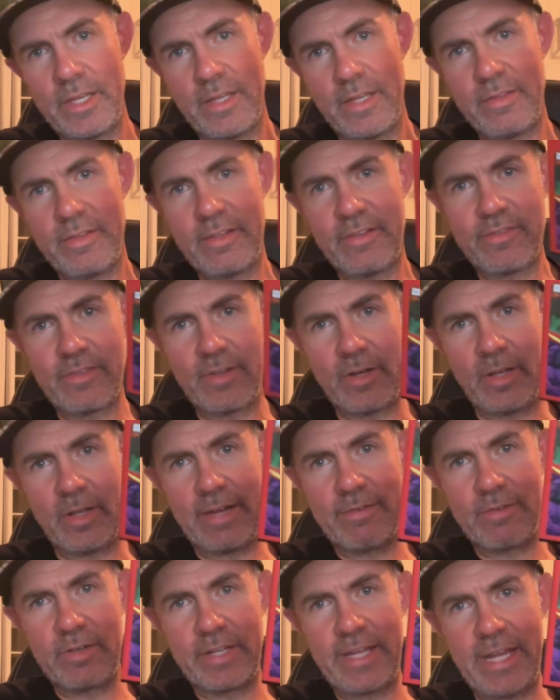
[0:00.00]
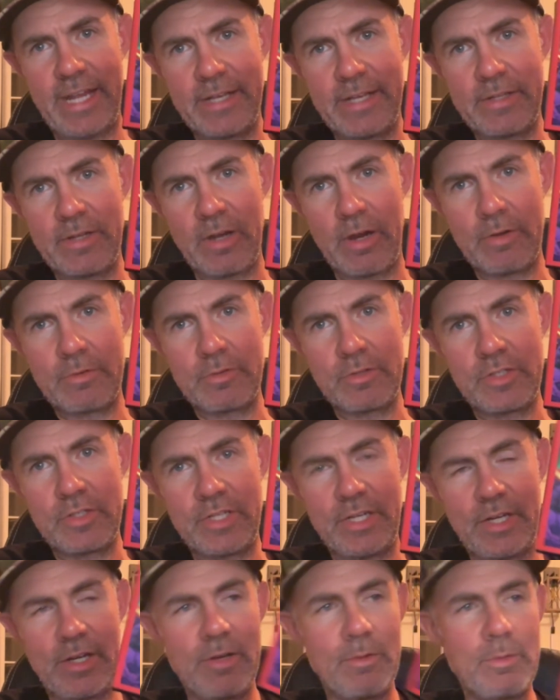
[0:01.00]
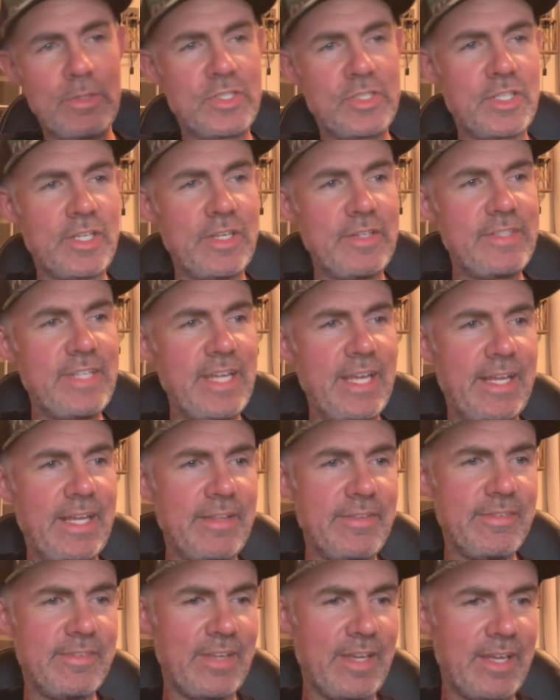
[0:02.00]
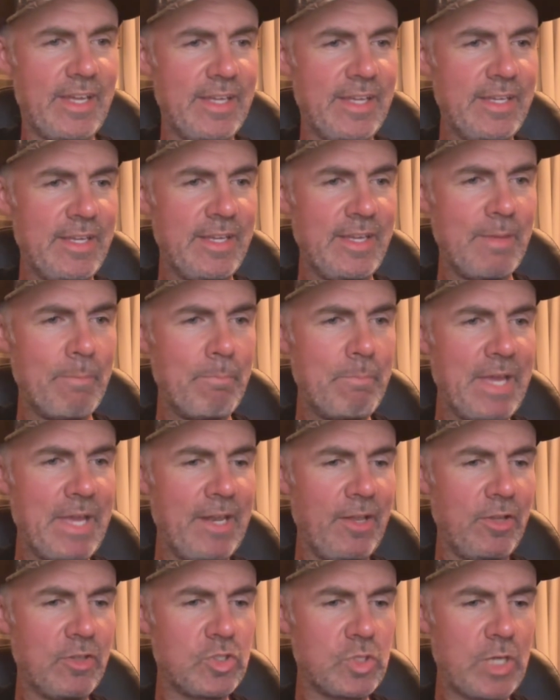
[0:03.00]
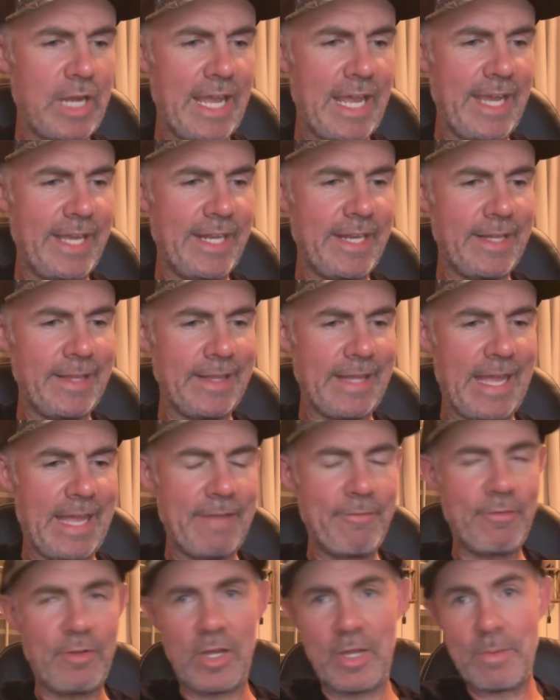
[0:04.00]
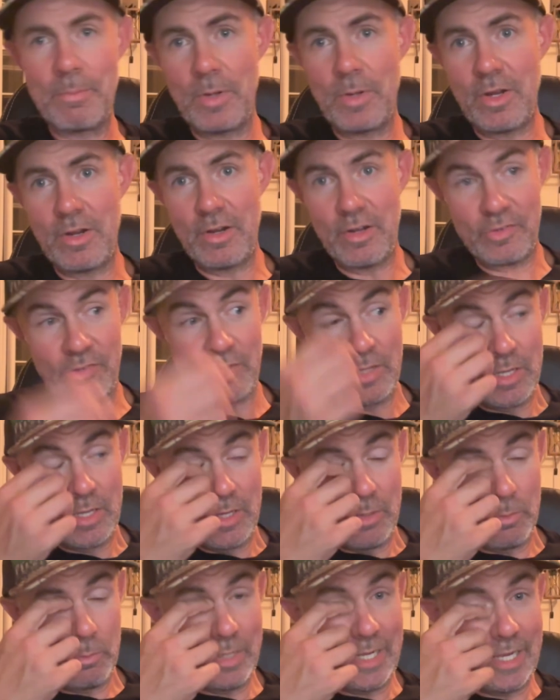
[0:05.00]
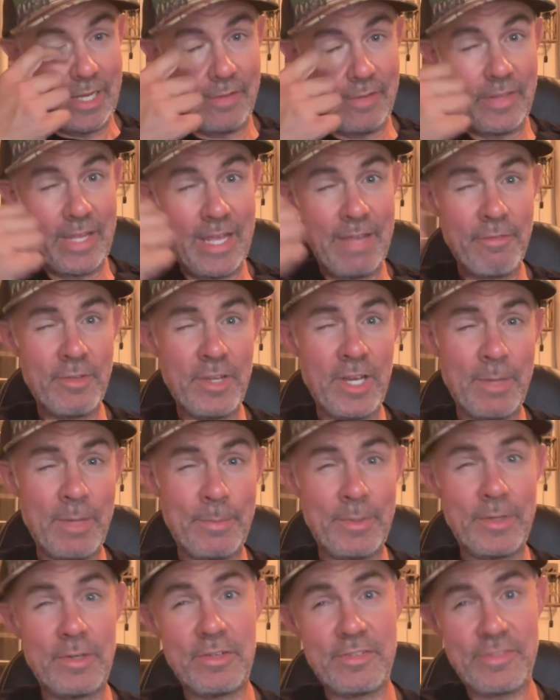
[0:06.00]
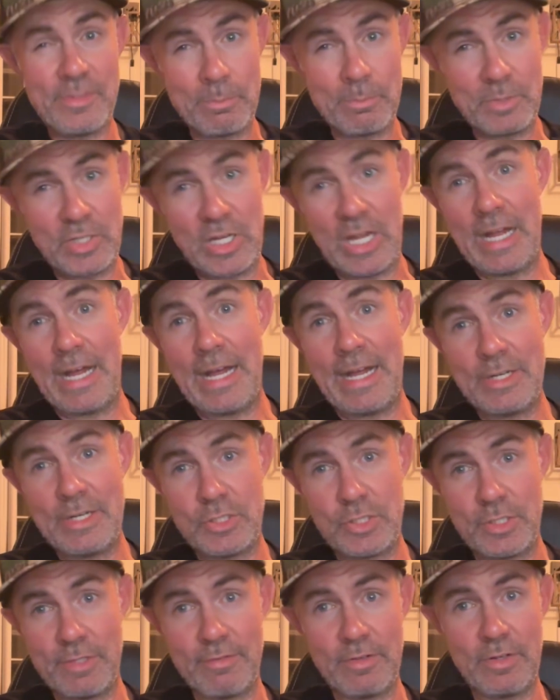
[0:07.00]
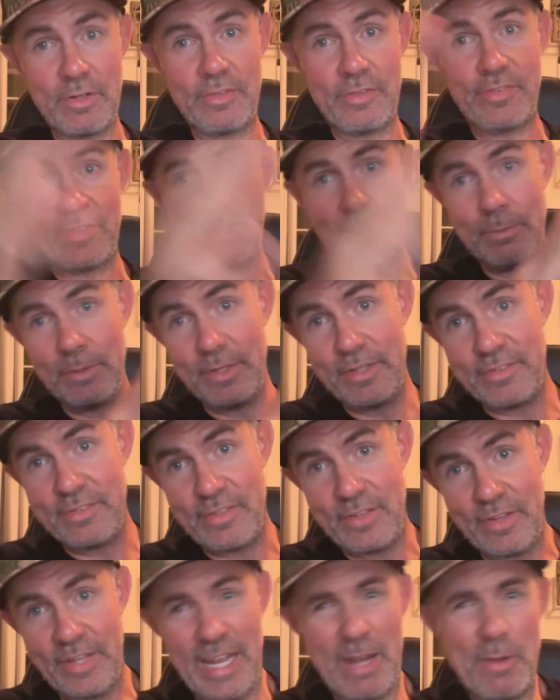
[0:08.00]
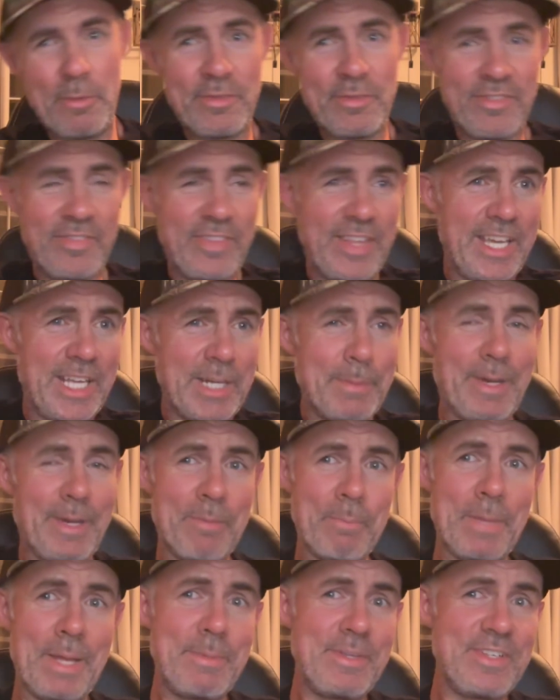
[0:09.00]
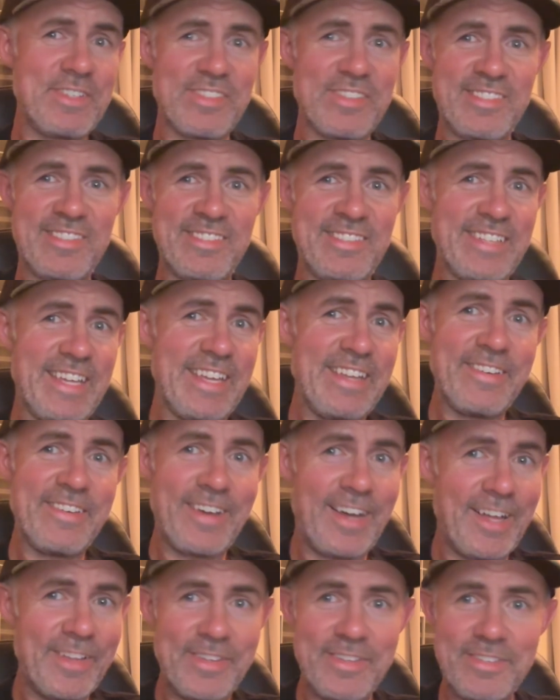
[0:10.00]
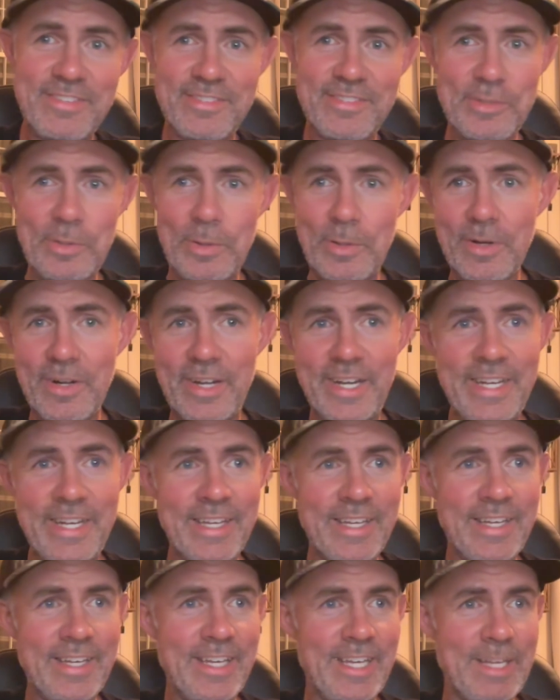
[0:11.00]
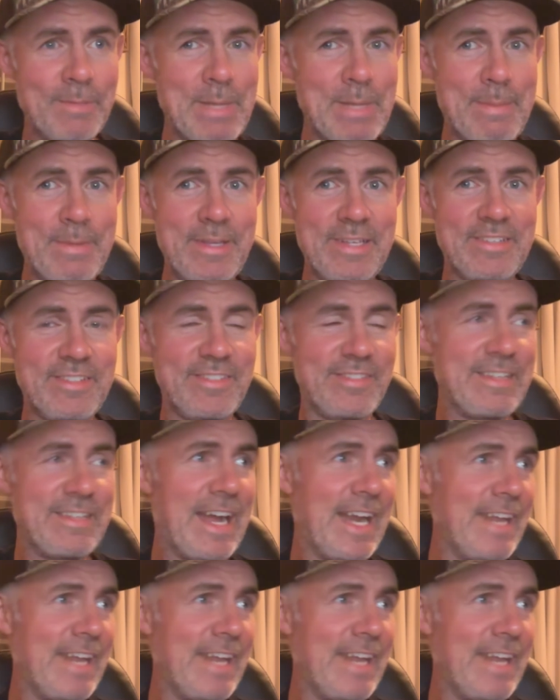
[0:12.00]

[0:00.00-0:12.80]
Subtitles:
this little Evercade cartridge here, which contains Metal Dragon and Life on Mars. Well, they've come under some controversy recently. I was thinking about maybe just sitting on this story and maybe just not